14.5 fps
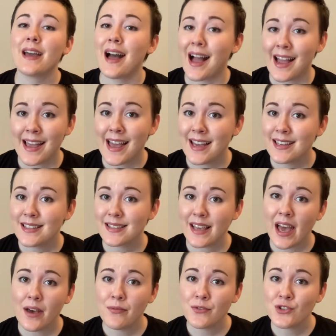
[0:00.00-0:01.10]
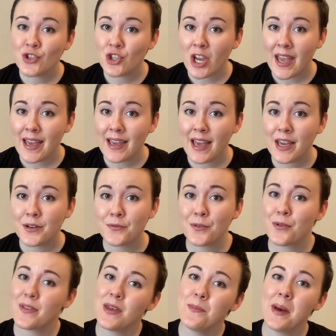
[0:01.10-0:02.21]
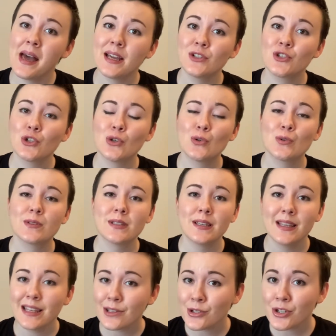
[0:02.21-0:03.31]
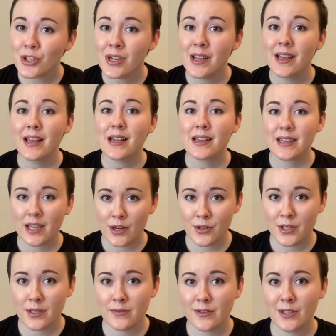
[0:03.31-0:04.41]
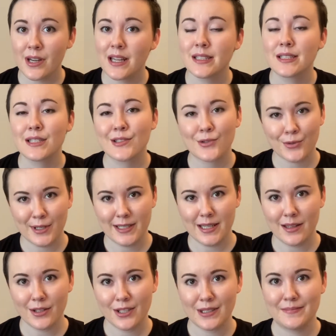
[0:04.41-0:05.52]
ISFJ, and for them, I chose healer, caregiver, and storyteller.